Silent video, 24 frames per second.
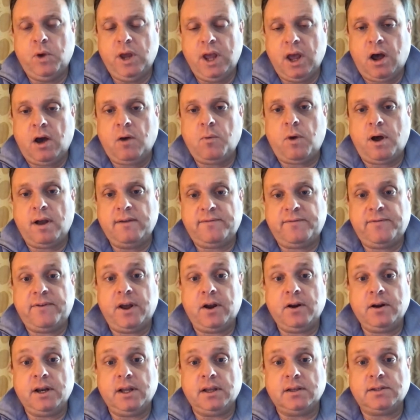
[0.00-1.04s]
We all want
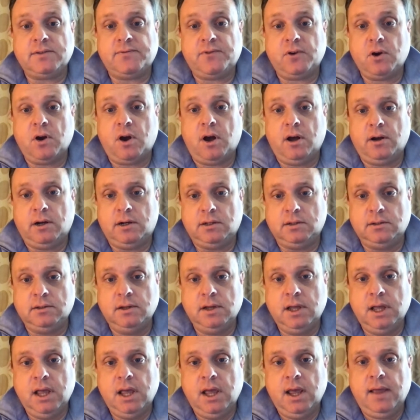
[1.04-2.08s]
fairness for all.
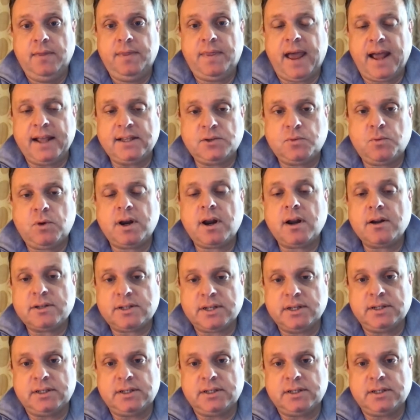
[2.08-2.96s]
That's what our